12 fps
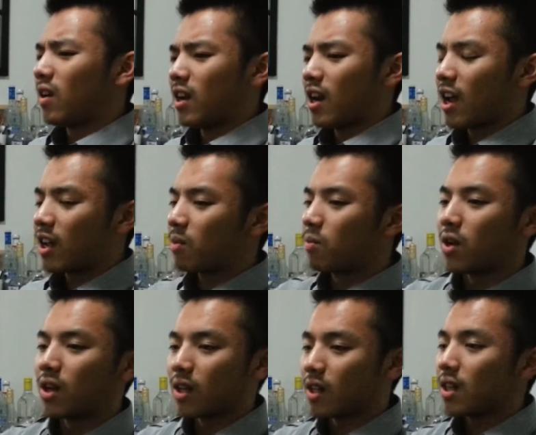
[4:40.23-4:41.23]
and I could
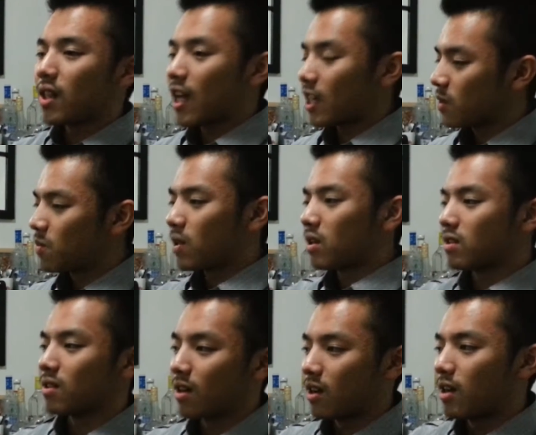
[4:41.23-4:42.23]
bring that experience
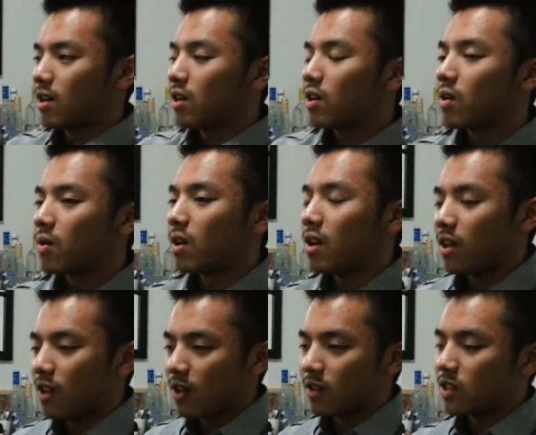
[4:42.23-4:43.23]
on, and
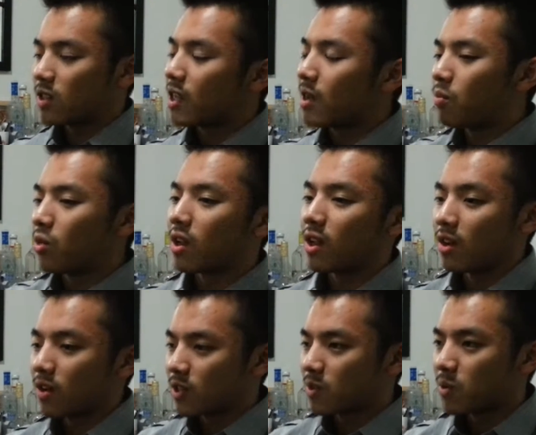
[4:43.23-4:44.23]
you just keep bringing
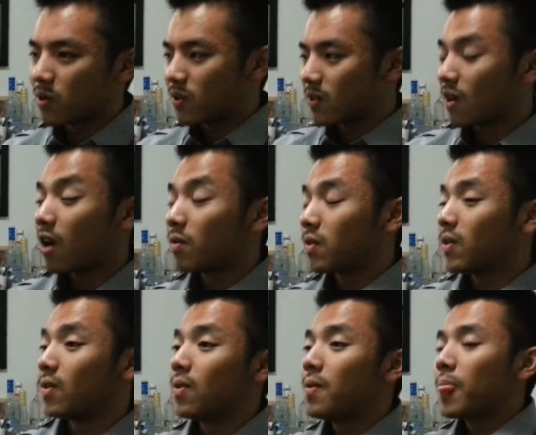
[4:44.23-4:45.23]
your experiences on with
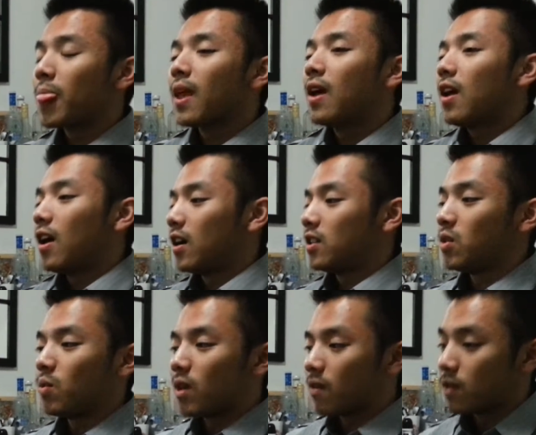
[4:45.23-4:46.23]
you to
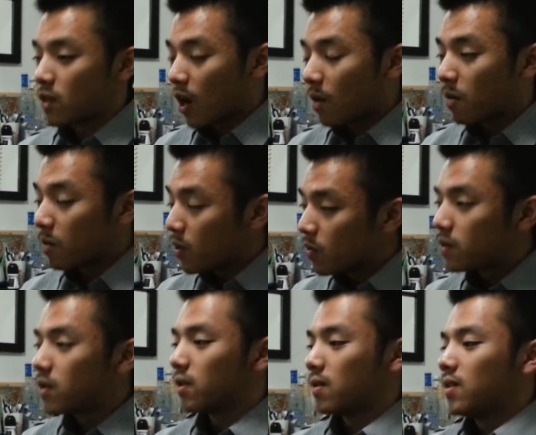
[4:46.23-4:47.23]
whatever job you move
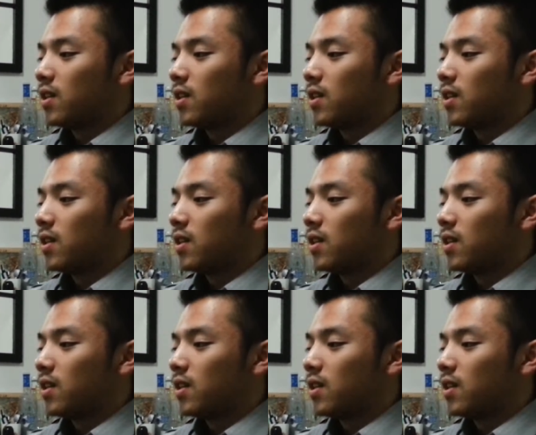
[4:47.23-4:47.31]
to.